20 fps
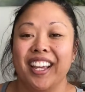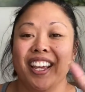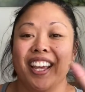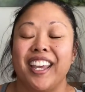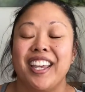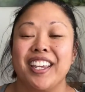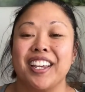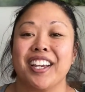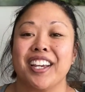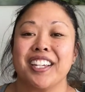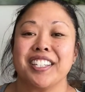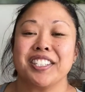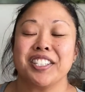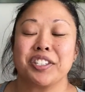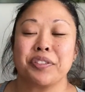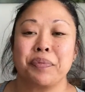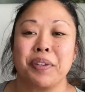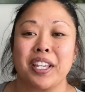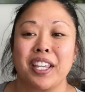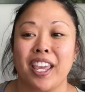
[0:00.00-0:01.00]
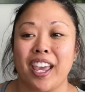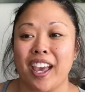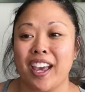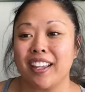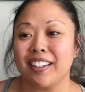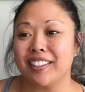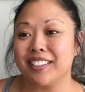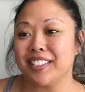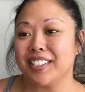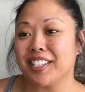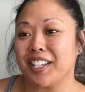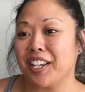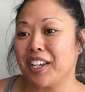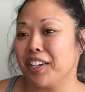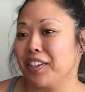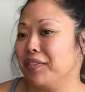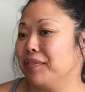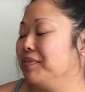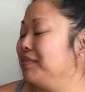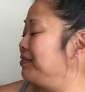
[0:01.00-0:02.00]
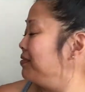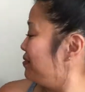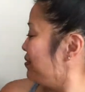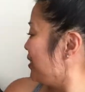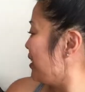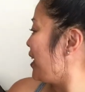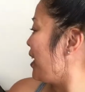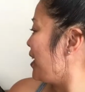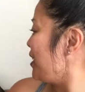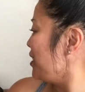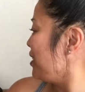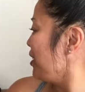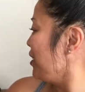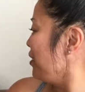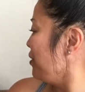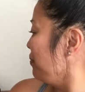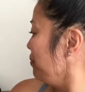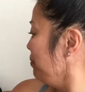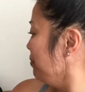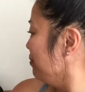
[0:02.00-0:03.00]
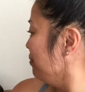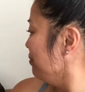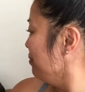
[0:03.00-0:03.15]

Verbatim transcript: Hey guys, it's me, Kat, and Sam. Say hi, Sam.